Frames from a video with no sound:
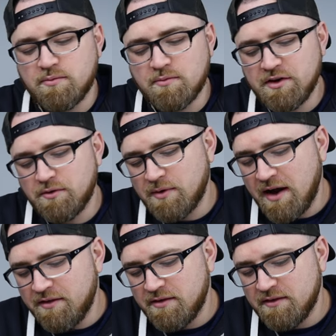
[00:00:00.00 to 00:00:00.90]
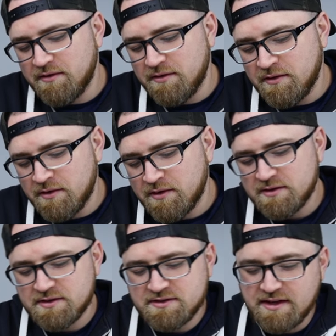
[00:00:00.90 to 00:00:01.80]
So, you know, rather than
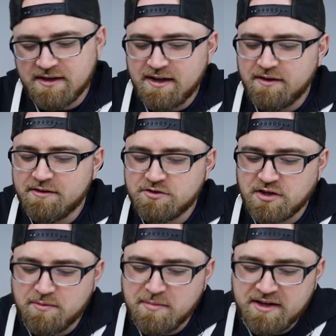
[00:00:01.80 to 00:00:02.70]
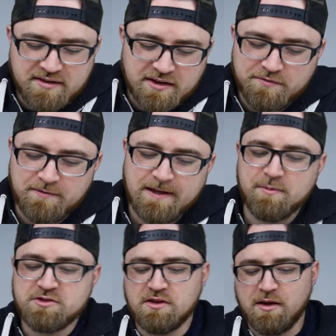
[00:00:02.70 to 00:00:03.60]
sitting down there trying to maintain a
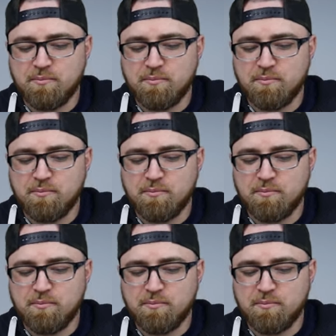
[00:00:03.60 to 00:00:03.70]
flame as